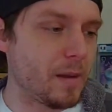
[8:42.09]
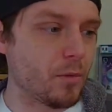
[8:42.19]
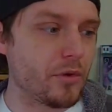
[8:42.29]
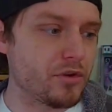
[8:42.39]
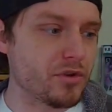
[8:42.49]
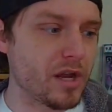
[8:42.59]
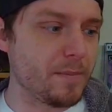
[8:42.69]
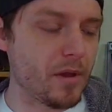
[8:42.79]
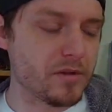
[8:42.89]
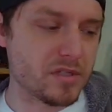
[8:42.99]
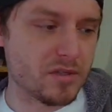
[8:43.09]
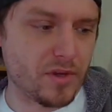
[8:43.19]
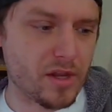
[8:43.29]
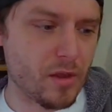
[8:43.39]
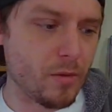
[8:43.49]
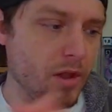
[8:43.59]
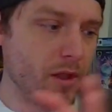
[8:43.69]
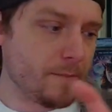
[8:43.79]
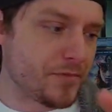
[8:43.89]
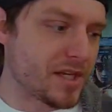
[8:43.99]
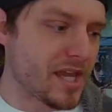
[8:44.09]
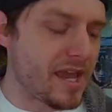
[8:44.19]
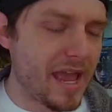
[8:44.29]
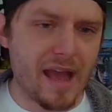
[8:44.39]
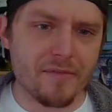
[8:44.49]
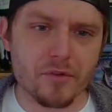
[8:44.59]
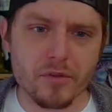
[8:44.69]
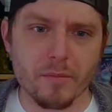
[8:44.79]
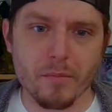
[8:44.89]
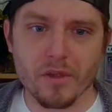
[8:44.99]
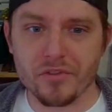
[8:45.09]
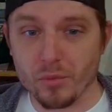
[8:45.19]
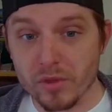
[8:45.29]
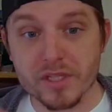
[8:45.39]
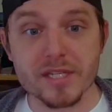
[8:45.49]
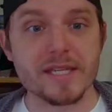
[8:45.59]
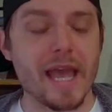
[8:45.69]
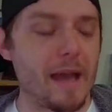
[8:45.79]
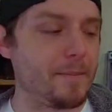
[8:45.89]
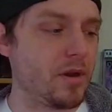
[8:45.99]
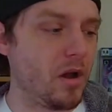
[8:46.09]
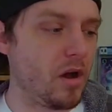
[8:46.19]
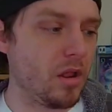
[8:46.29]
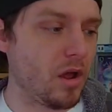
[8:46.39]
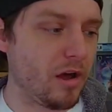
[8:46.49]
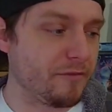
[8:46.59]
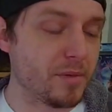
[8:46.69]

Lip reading: I'm going to try to post this video the day after the month to really just cap it all off.